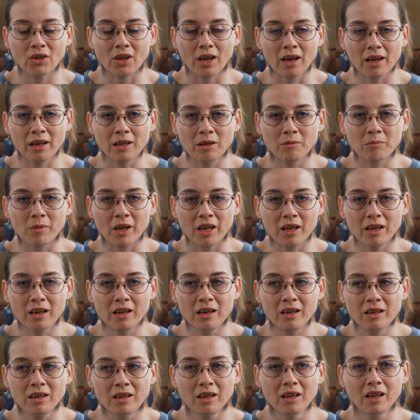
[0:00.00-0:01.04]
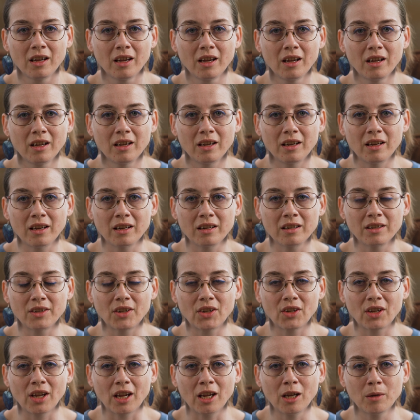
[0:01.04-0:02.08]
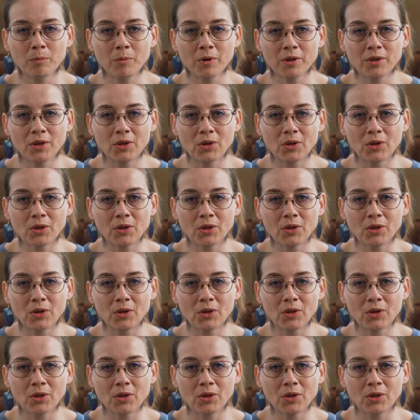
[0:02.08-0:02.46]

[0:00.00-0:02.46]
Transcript: I made in escape and